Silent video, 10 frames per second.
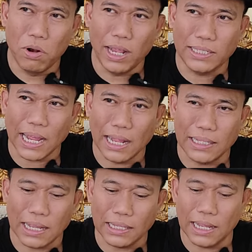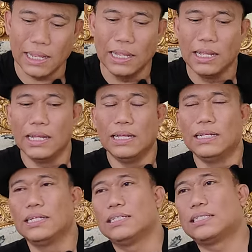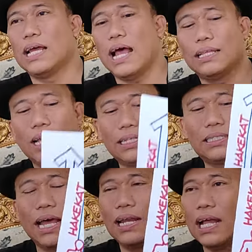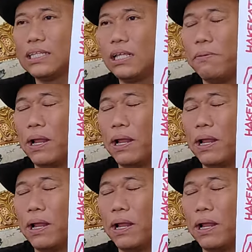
Mulai syahadat ya. Syahadat syariat